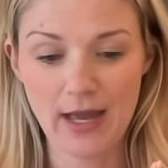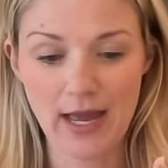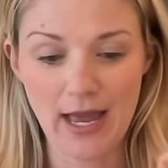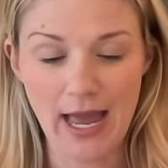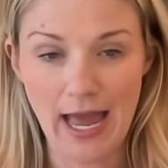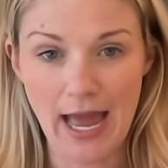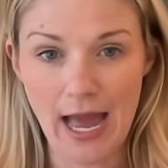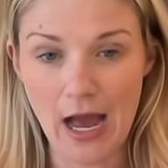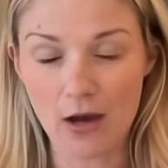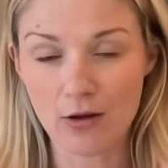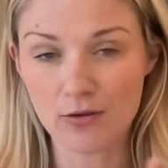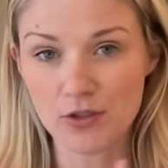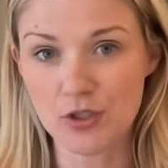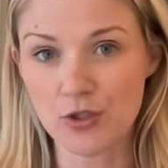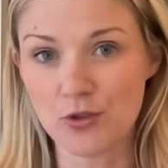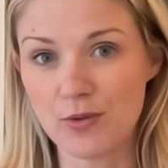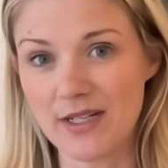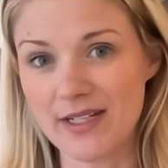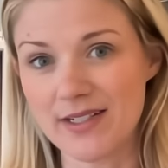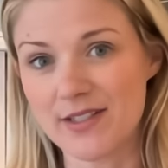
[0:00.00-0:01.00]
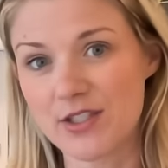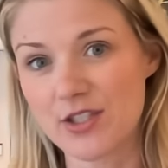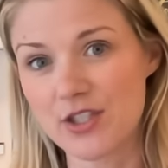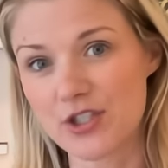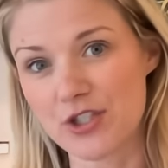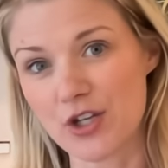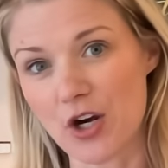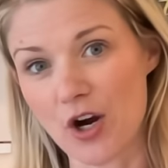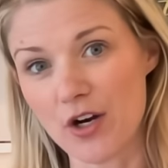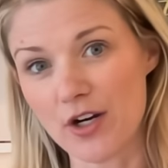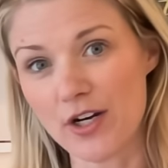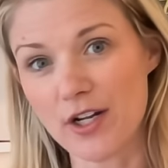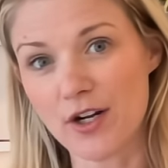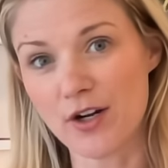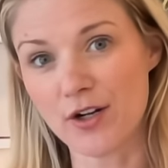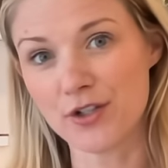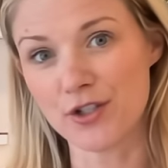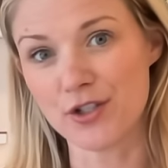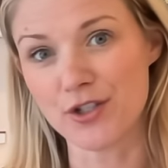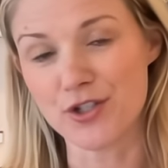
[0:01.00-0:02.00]
how to get started
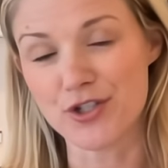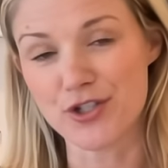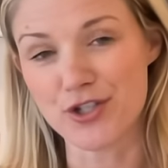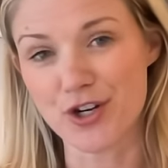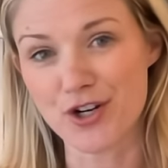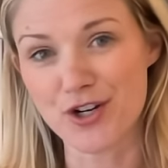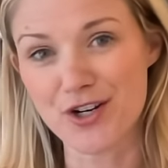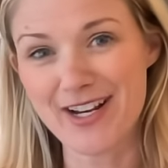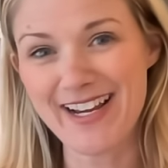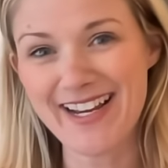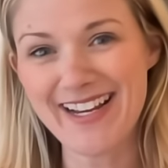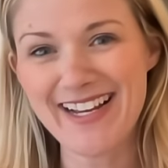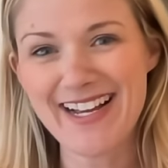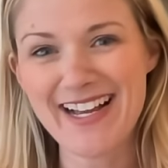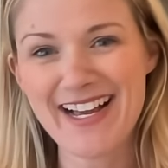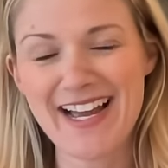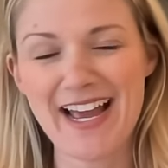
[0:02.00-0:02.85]
on your journey,